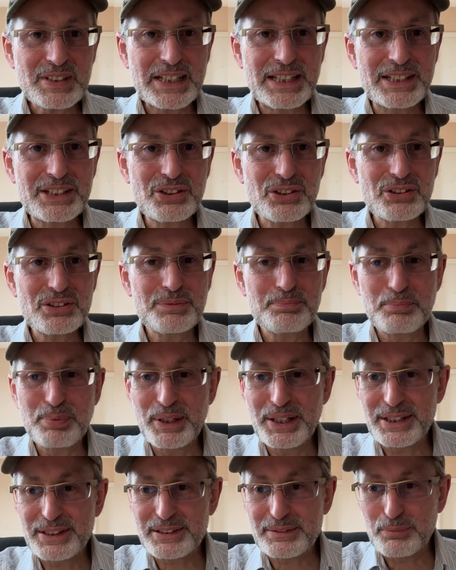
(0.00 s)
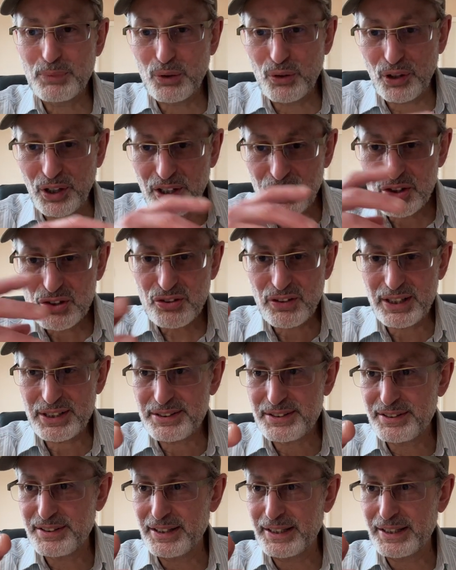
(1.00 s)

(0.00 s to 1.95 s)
It just brings more interest.